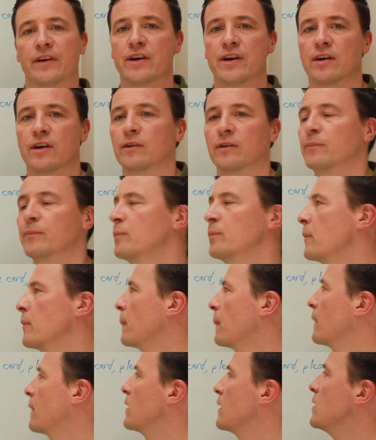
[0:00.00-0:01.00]
here.
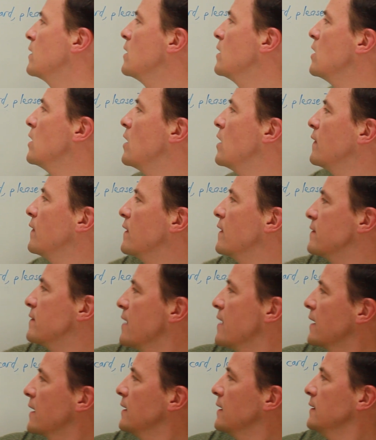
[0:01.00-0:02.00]
The
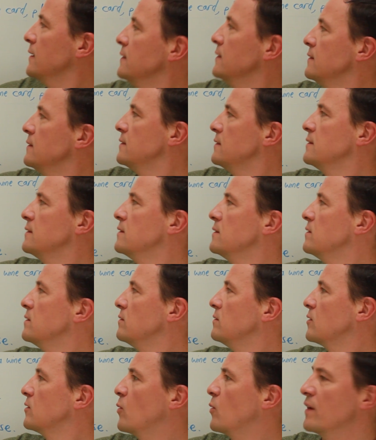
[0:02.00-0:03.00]
second
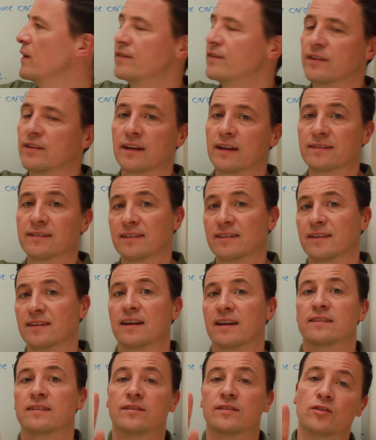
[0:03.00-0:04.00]
question, as I said,
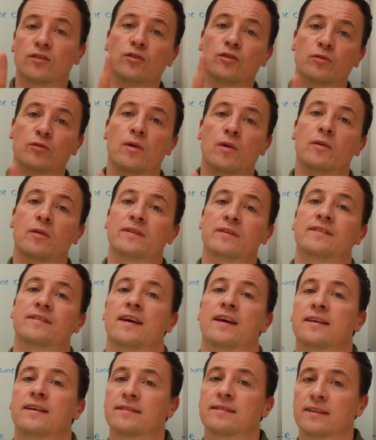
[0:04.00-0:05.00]
has 2 small
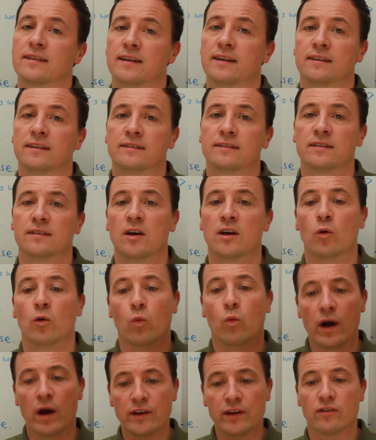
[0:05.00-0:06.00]
mistakes in it.
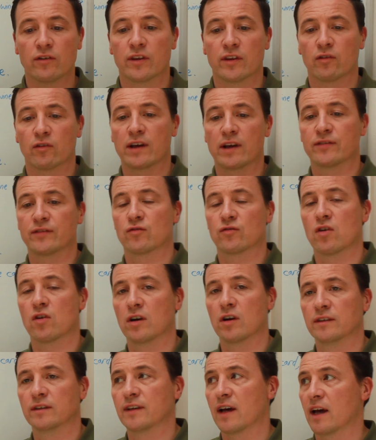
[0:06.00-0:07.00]
When you're in the
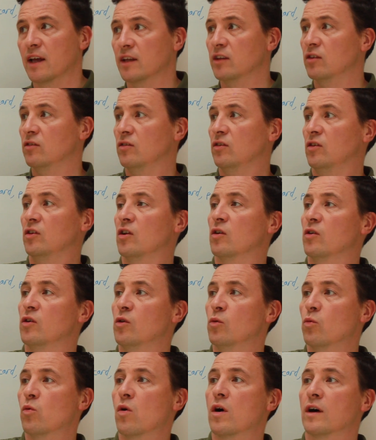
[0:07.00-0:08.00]
restaurant and you
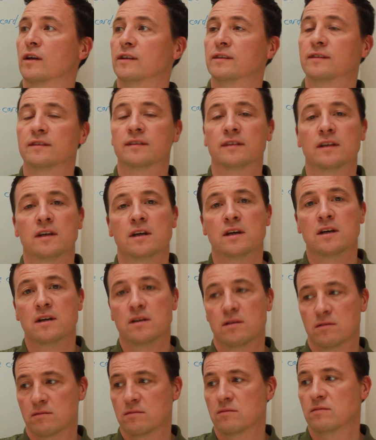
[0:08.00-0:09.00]
want
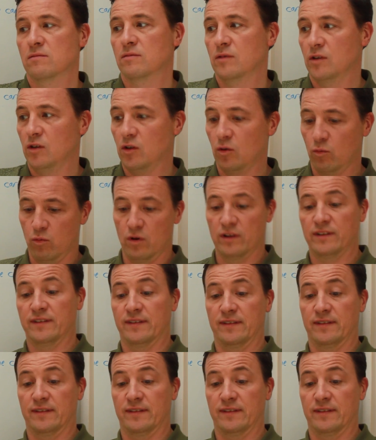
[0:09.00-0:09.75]
to